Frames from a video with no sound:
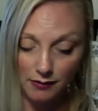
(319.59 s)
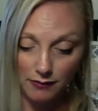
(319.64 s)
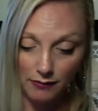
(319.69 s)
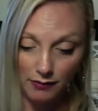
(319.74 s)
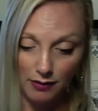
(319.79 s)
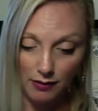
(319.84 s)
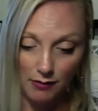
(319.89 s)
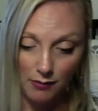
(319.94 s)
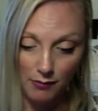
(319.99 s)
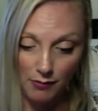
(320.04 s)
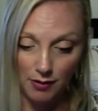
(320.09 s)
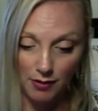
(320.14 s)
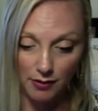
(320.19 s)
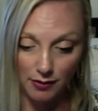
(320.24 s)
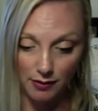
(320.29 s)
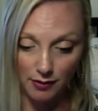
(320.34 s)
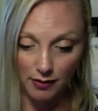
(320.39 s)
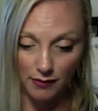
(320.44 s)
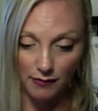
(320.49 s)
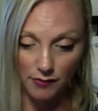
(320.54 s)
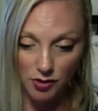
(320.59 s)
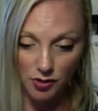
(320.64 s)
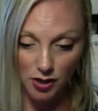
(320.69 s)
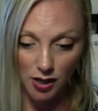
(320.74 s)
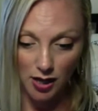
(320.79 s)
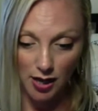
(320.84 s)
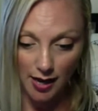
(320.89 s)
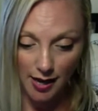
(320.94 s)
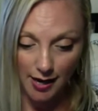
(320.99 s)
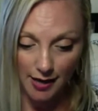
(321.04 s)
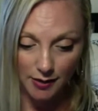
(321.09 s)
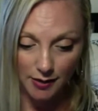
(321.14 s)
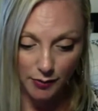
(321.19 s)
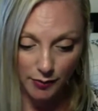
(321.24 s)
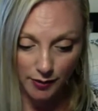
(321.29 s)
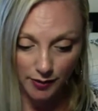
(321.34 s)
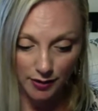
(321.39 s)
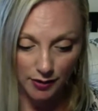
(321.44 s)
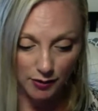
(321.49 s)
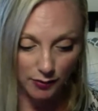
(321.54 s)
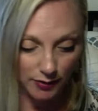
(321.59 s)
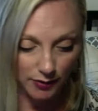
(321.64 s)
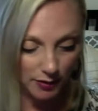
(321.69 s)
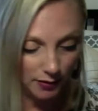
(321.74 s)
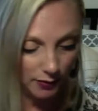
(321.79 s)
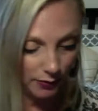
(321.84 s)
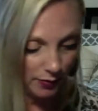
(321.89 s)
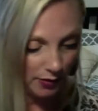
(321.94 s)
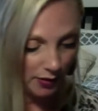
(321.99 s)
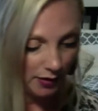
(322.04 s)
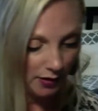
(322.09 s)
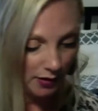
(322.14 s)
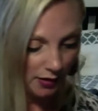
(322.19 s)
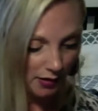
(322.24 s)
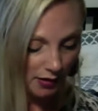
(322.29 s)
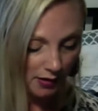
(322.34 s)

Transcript: for the month of July 2021?